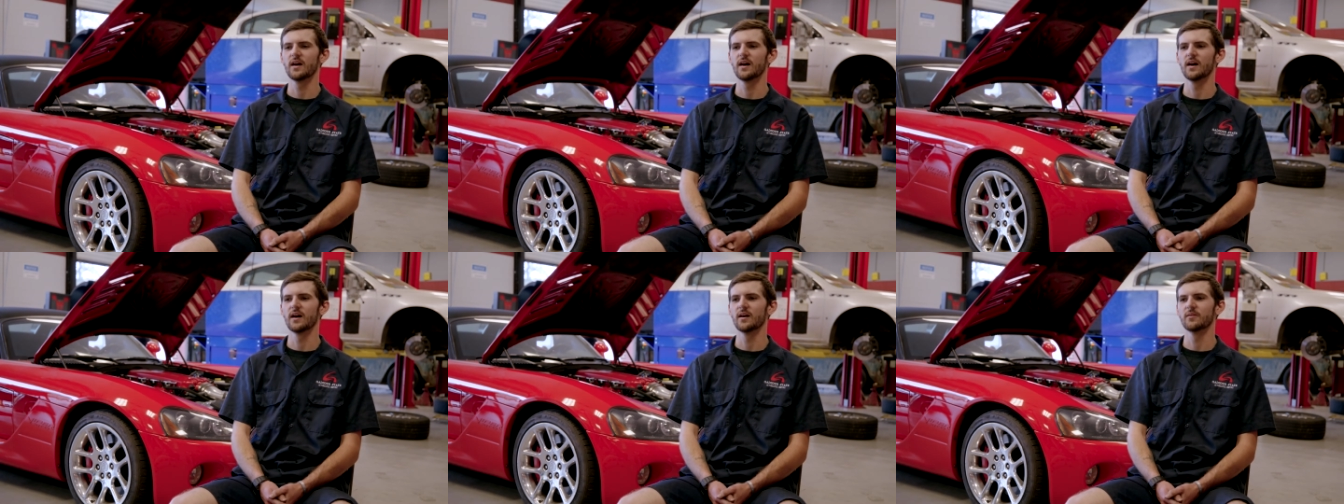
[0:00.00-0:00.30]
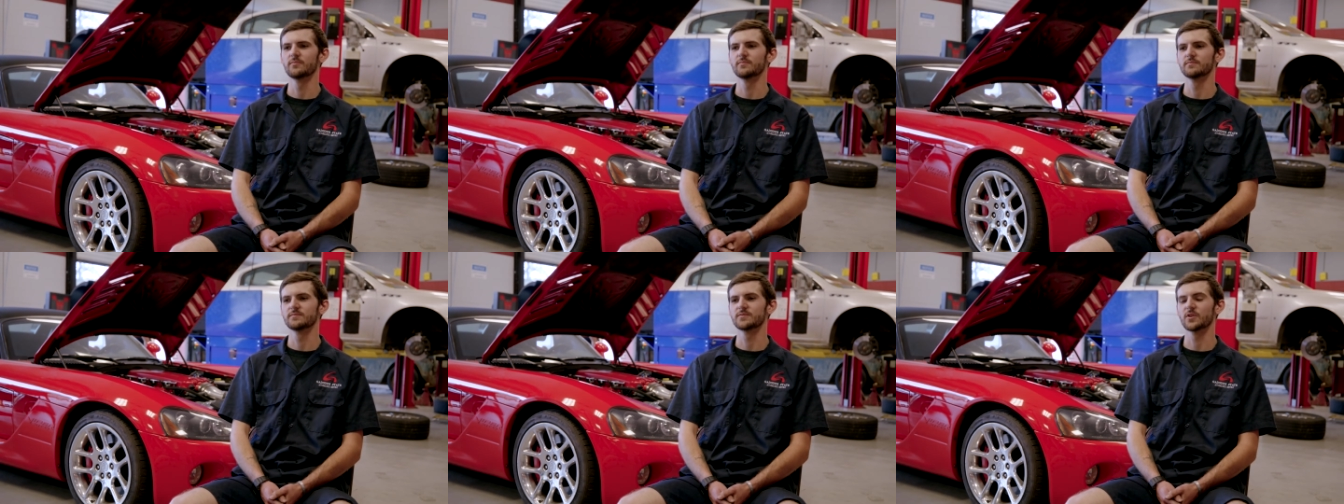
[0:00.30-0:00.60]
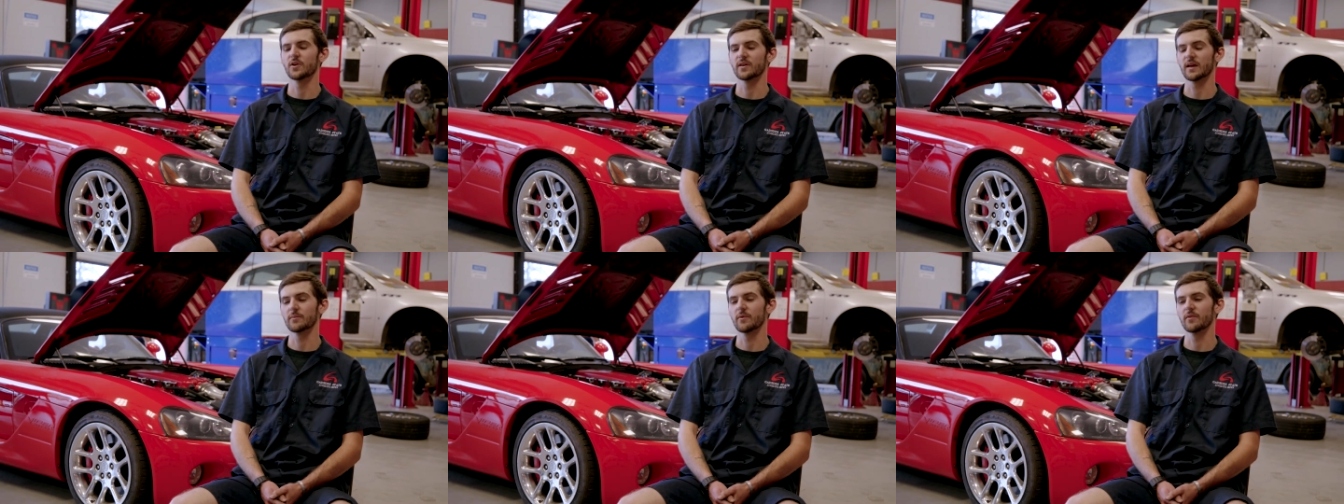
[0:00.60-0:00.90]
Um,
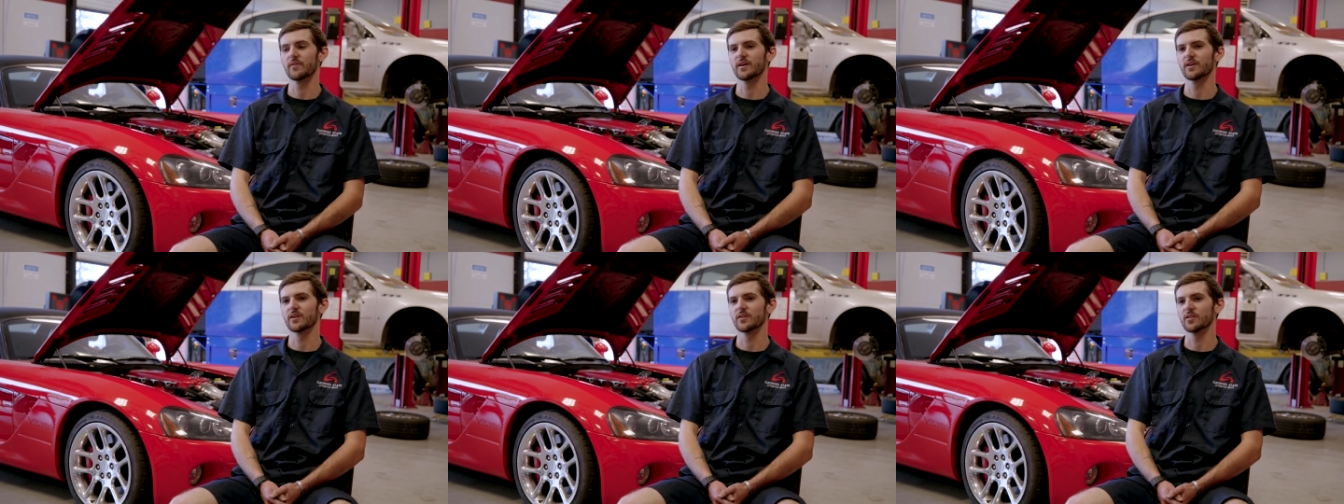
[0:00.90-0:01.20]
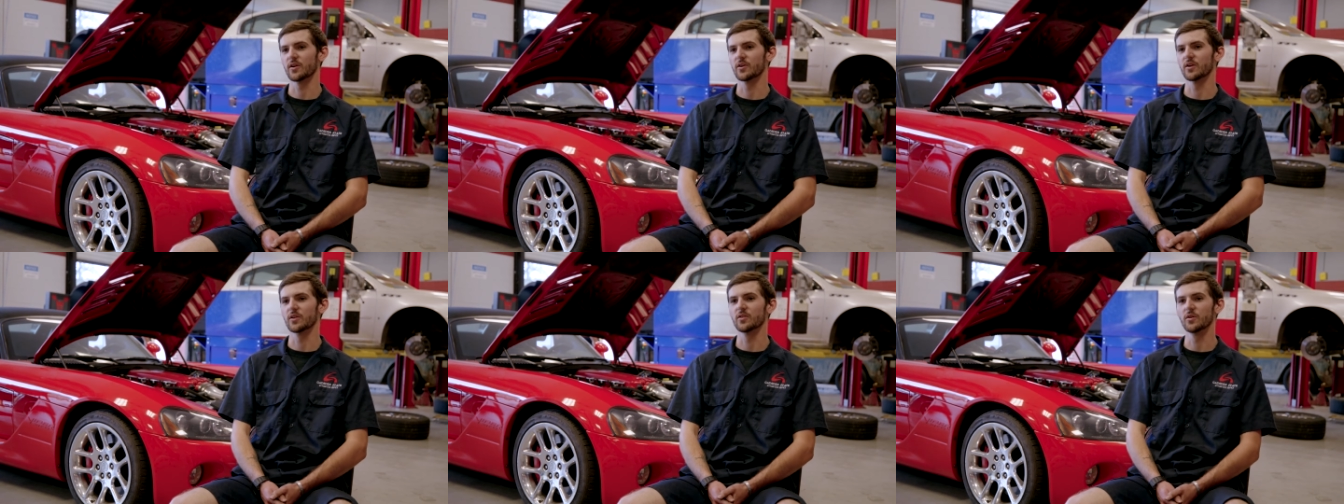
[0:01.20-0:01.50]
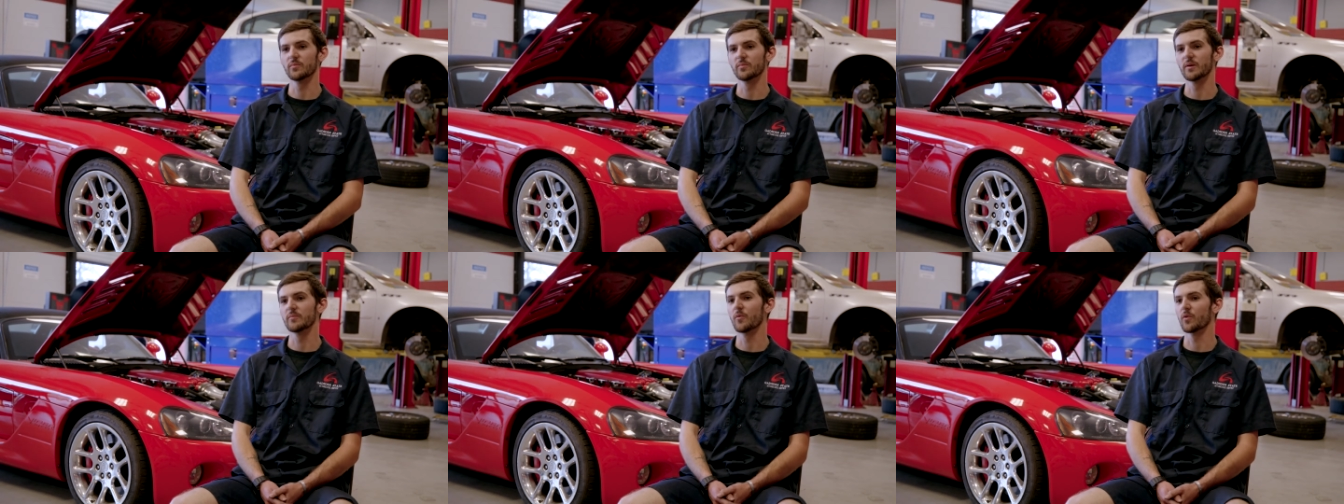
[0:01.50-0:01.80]
so I came over here to learn a
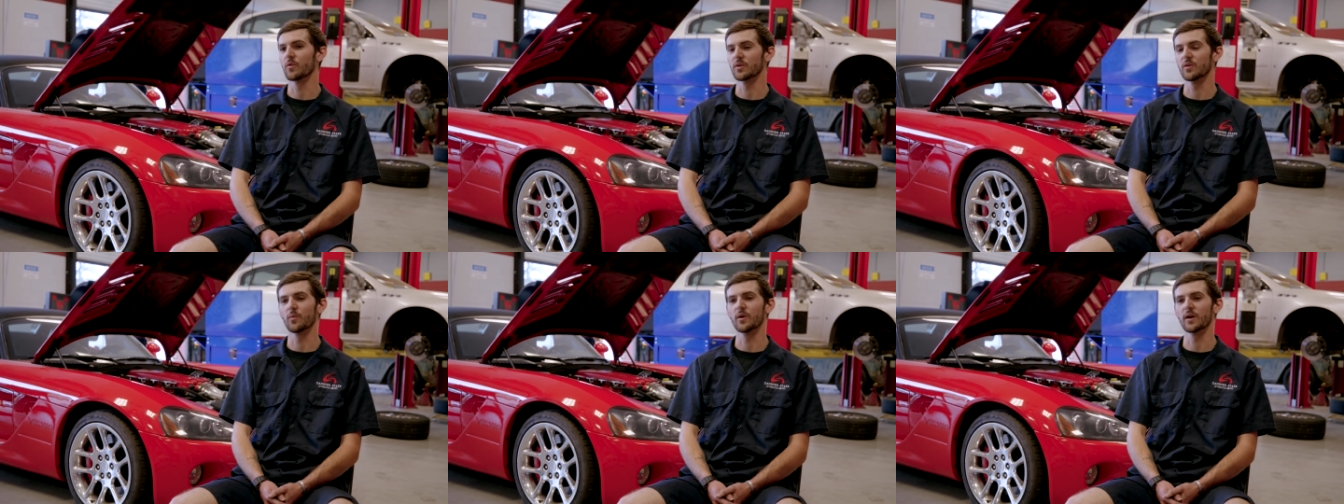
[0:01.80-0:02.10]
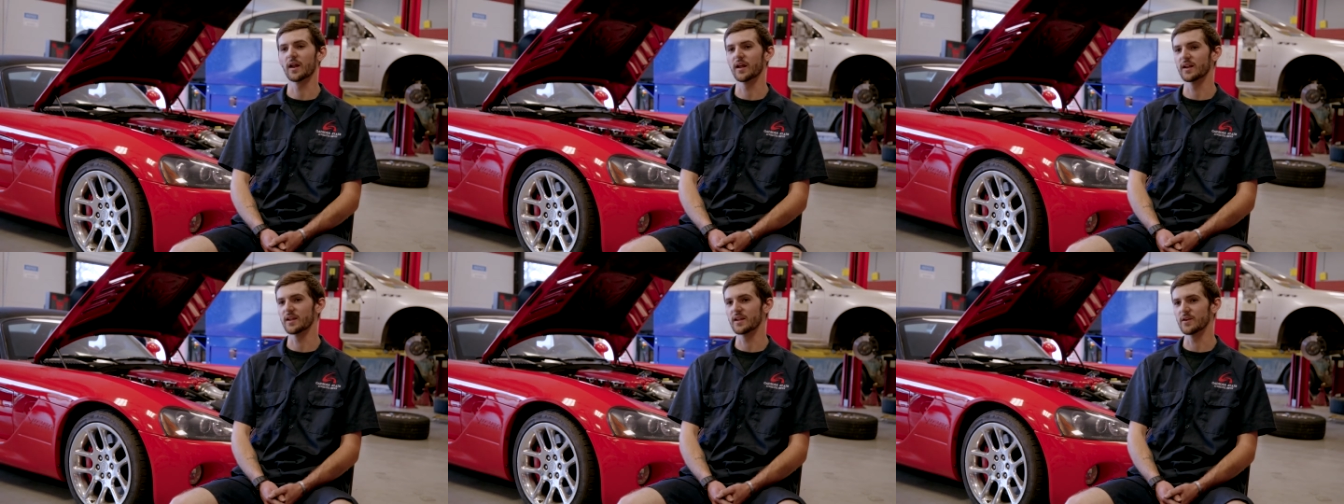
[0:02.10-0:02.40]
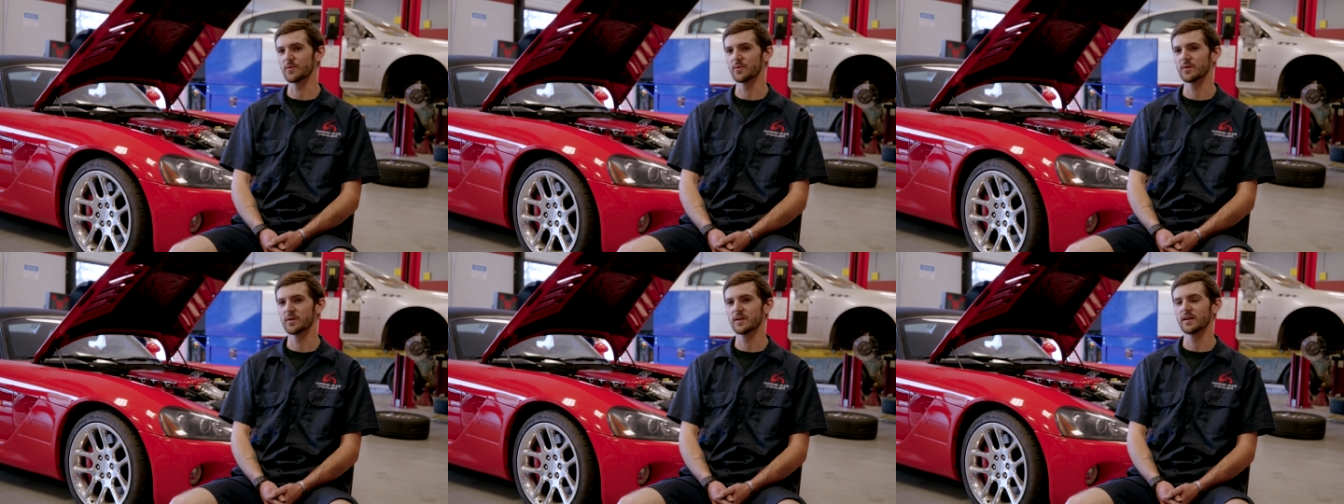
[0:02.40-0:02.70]
little bit more than what I
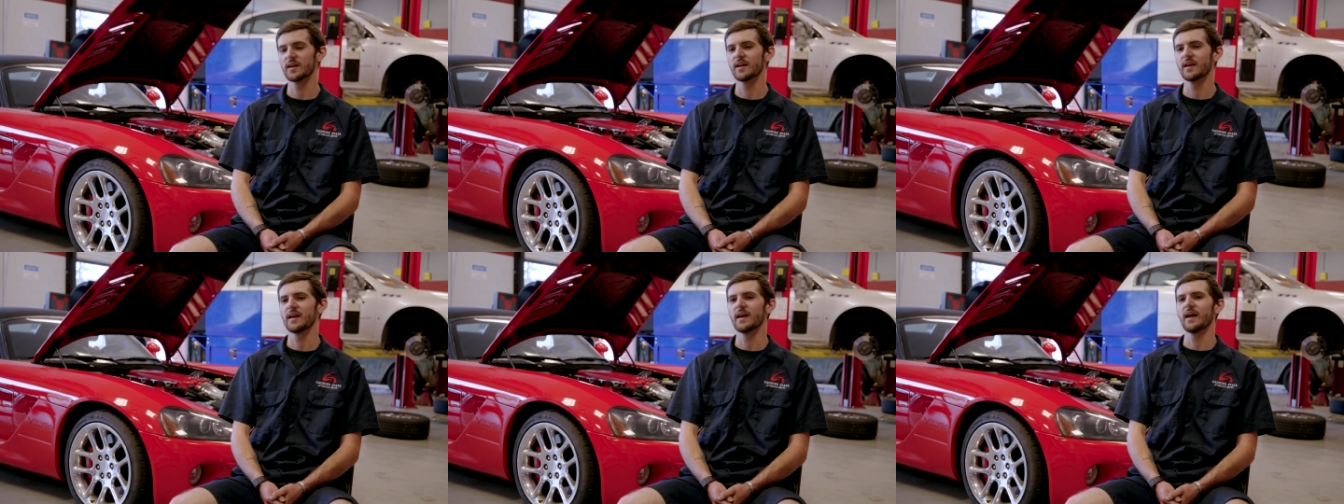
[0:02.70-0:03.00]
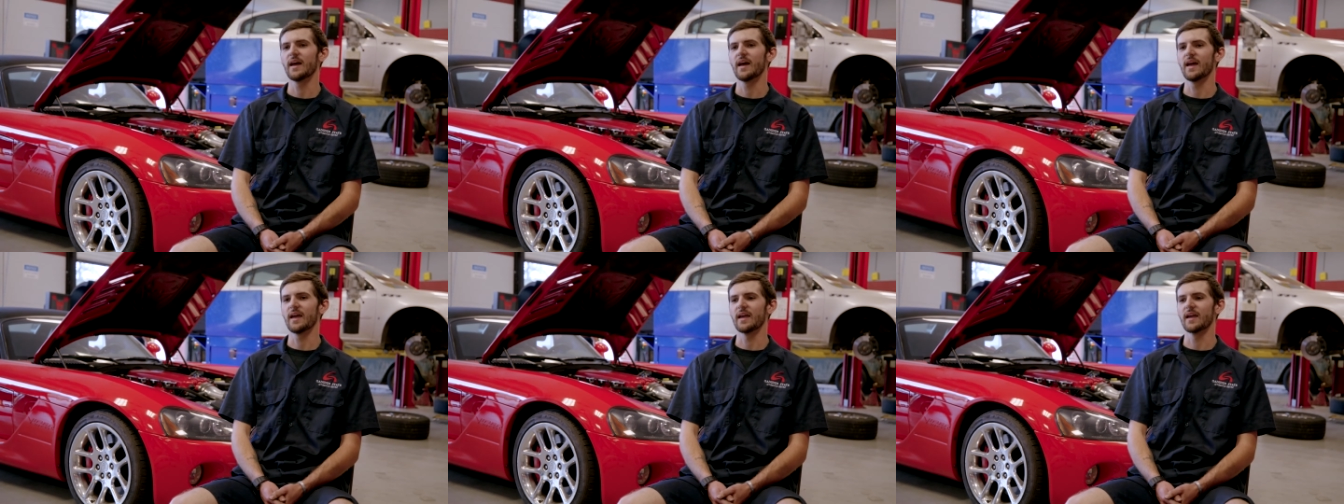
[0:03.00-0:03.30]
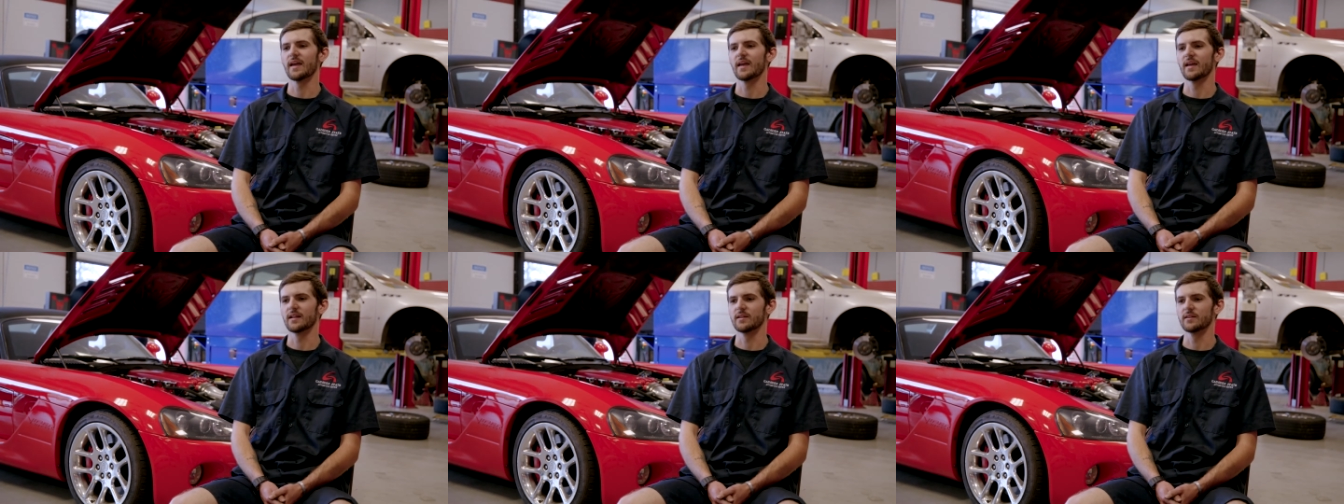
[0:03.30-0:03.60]
knew
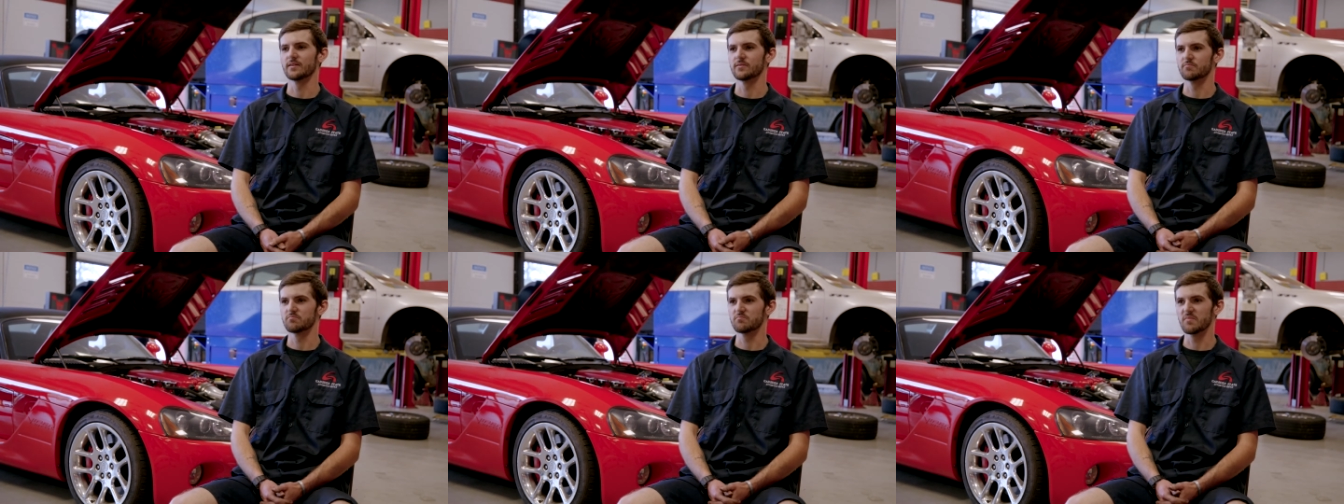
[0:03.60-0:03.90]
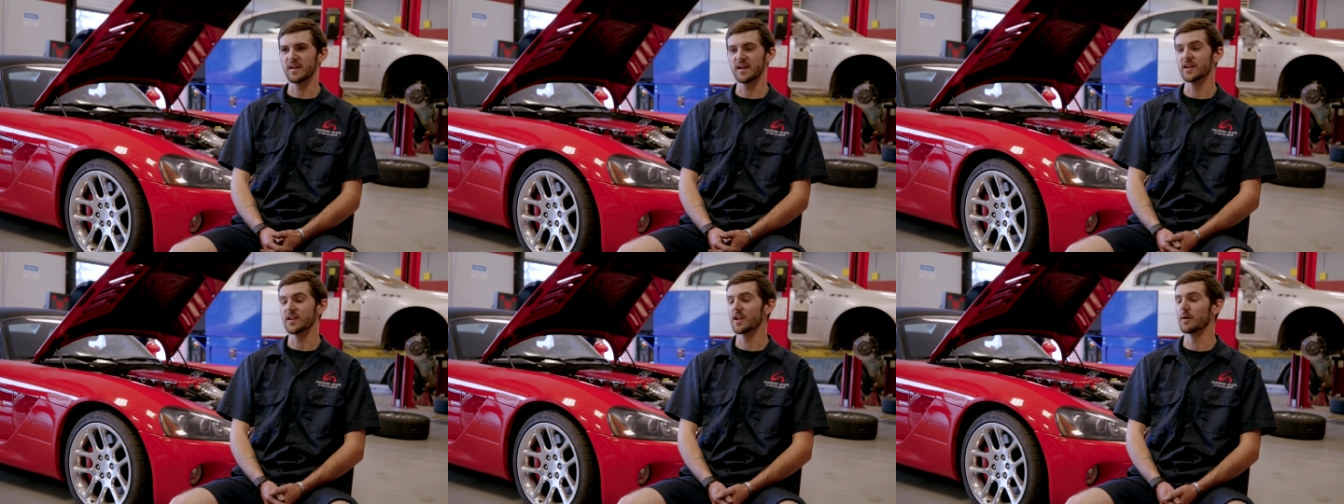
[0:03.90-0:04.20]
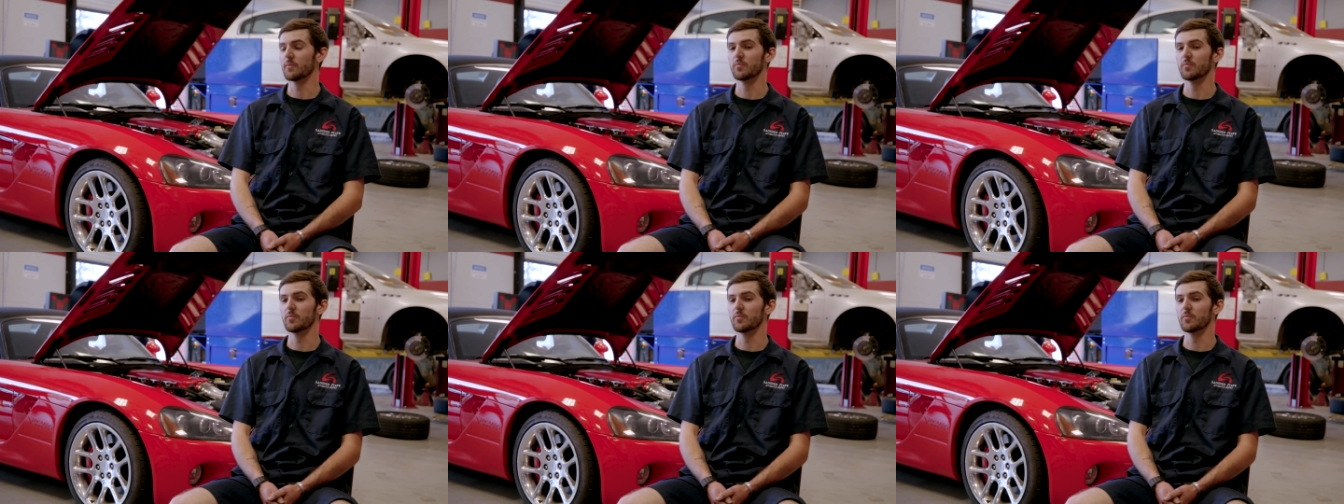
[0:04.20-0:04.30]
and ended up